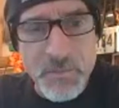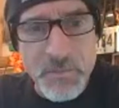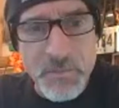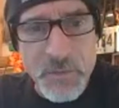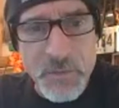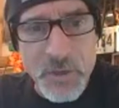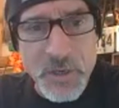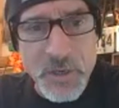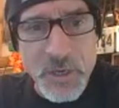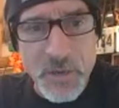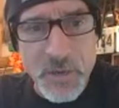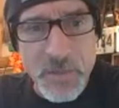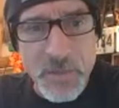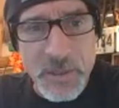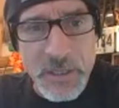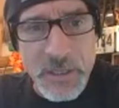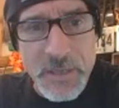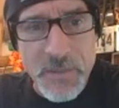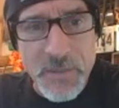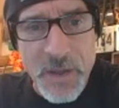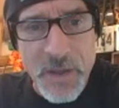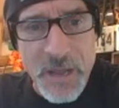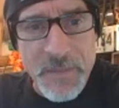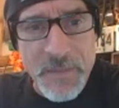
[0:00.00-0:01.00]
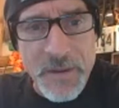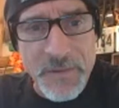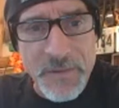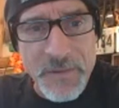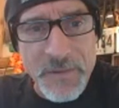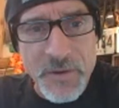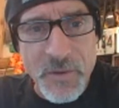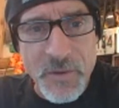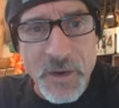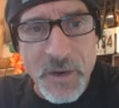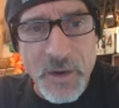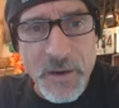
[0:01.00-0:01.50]
Billy Bob
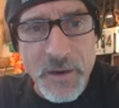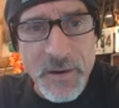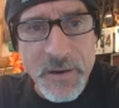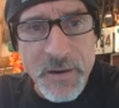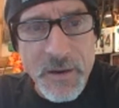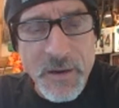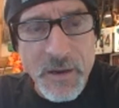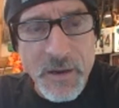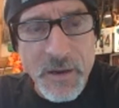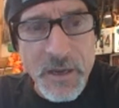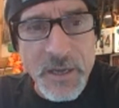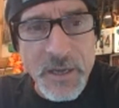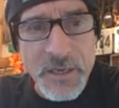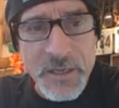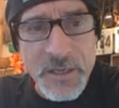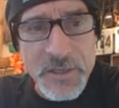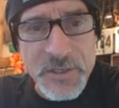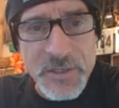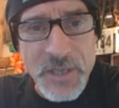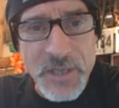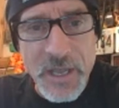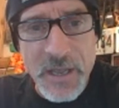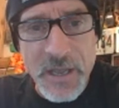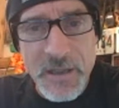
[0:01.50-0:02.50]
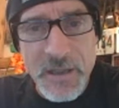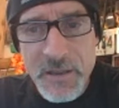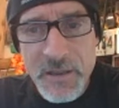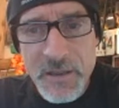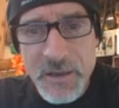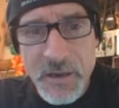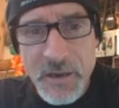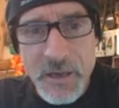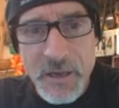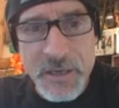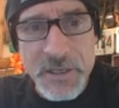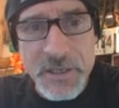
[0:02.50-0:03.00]
everywhere on his
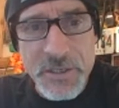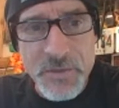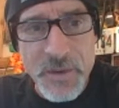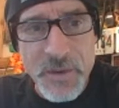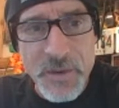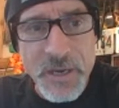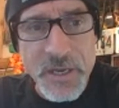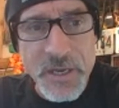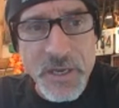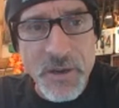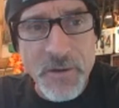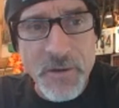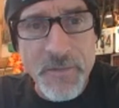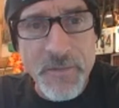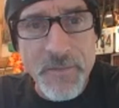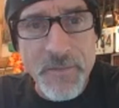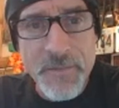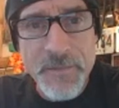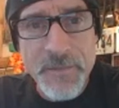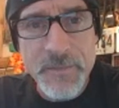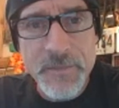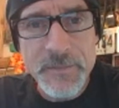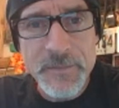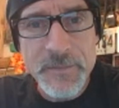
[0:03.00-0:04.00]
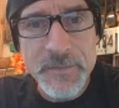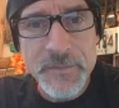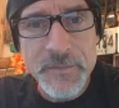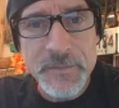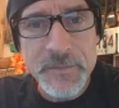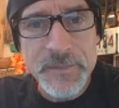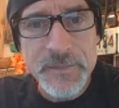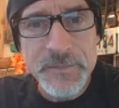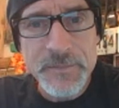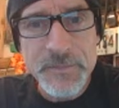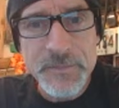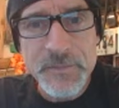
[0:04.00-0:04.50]
radio.
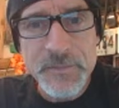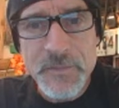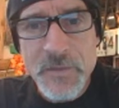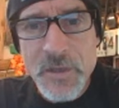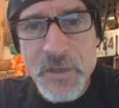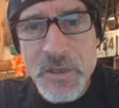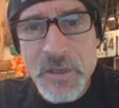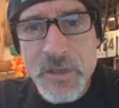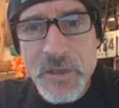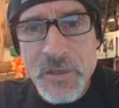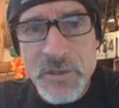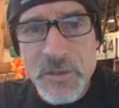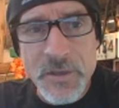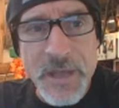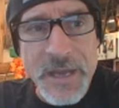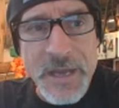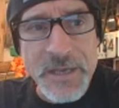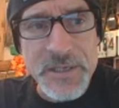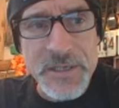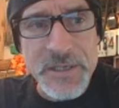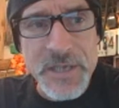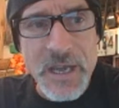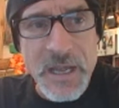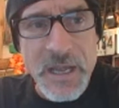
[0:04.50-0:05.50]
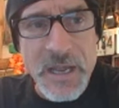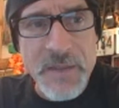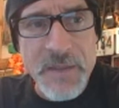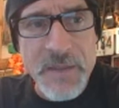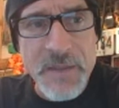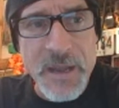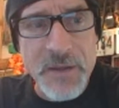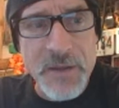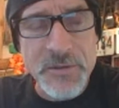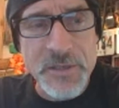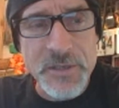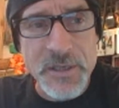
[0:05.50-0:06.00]
So that is a
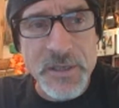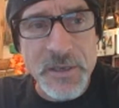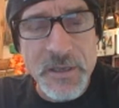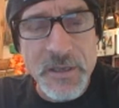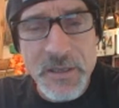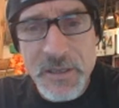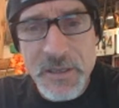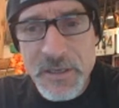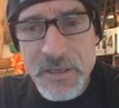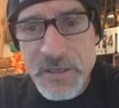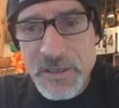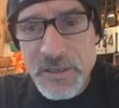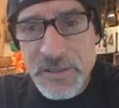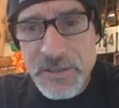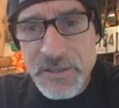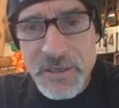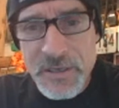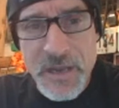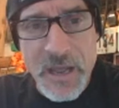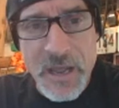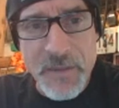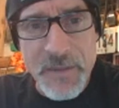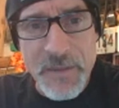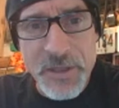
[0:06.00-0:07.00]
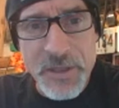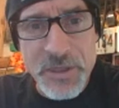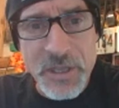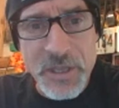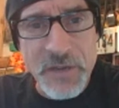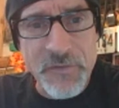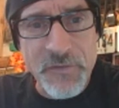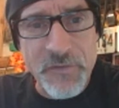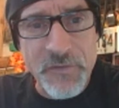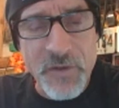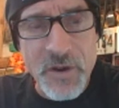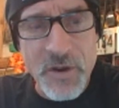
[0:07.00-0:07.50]
high mountain. So now my
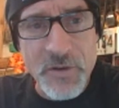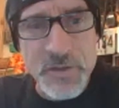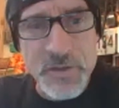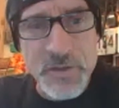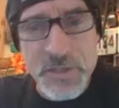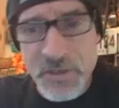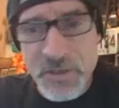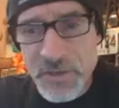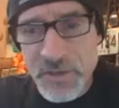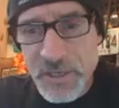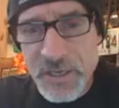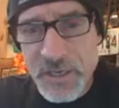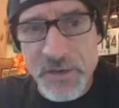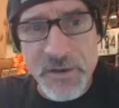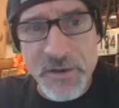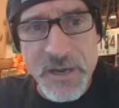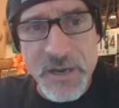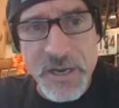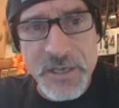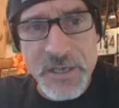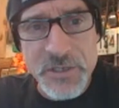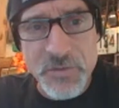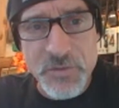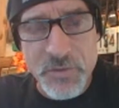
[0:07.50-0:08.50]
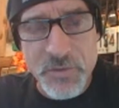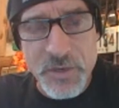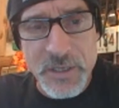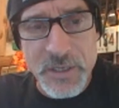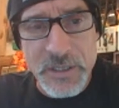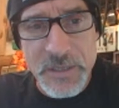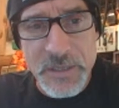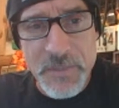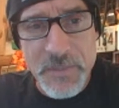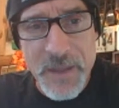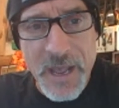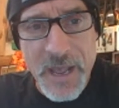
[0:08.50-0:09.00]
thing froze here. The internet is
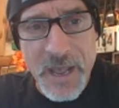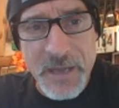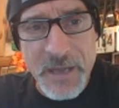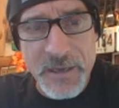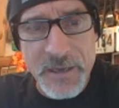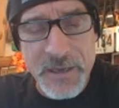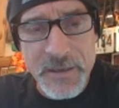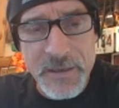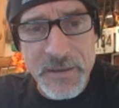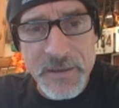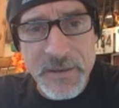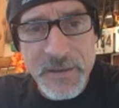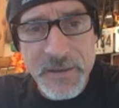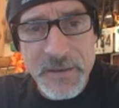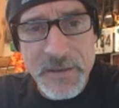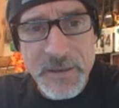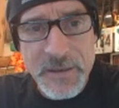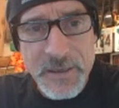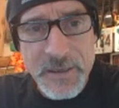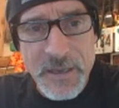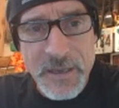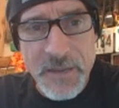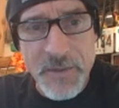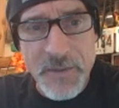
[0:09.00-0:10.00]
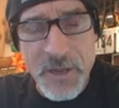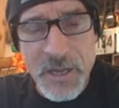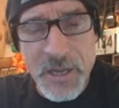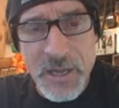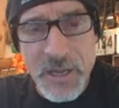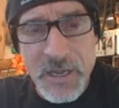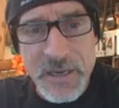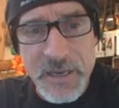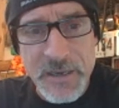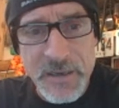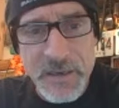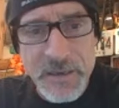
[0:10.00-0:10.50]
really bad. Come
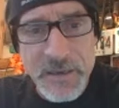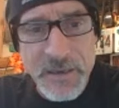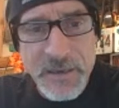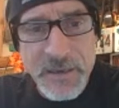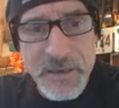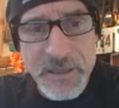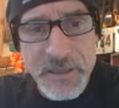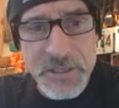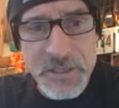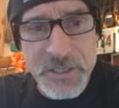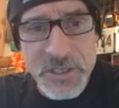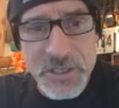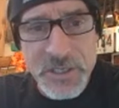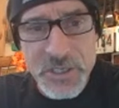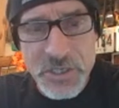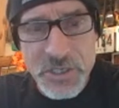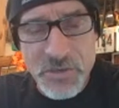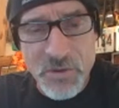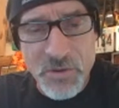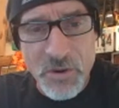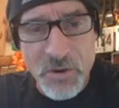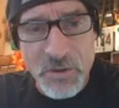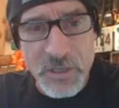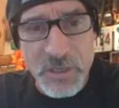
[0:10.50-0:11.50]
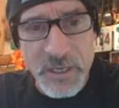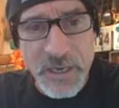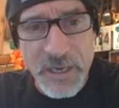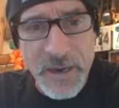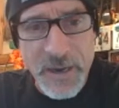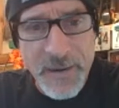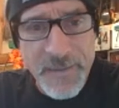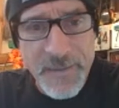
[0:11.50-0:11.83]
on. It's just scrolling.